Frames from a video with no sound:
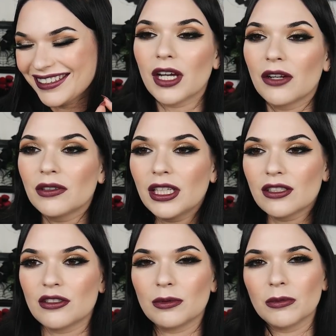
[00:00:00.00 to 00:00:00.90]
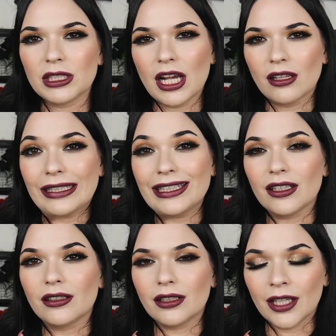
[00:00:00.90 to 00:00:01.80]
I don't like a super metallic
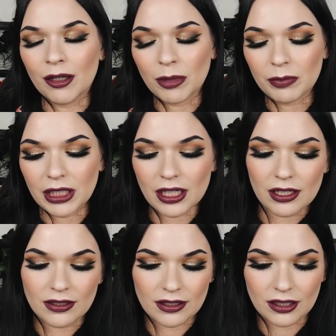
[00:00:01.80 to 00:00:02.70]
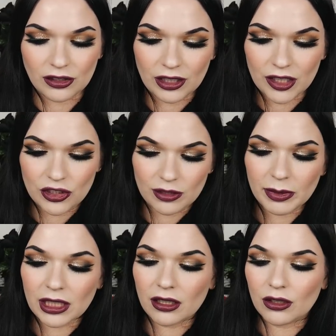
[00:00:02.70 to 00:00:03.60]
lip because it can just
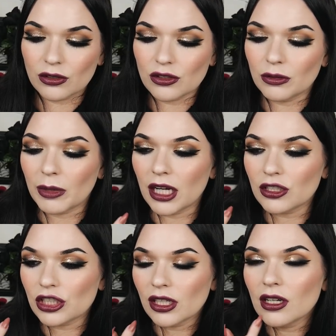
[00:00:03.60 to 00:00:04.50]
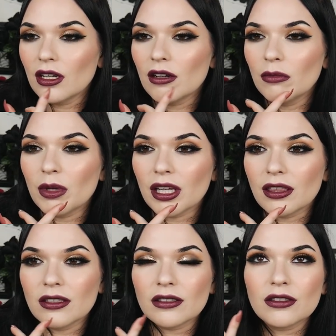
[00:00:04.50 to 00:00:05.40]
be a little too much, but
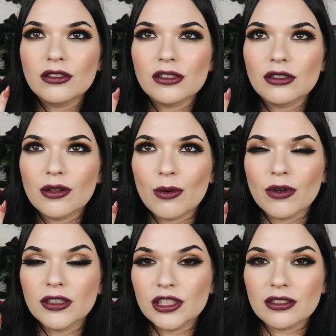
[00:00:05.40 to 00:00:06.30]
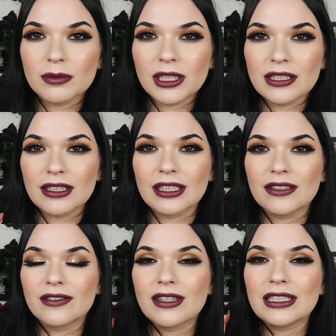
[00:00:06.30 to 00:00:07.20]
this is just gorgeous because it
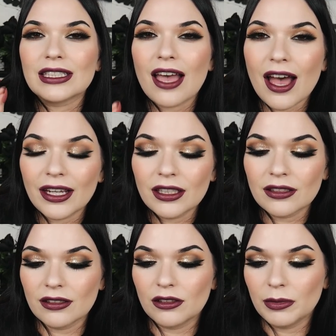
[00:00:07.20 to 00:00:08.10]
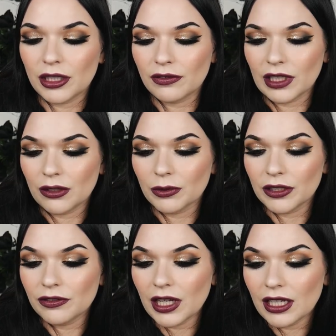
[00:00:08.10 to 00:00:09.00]
gives the tiniest little bit of like
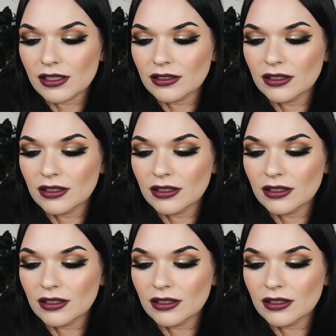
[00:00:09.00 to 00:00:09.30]
reflex,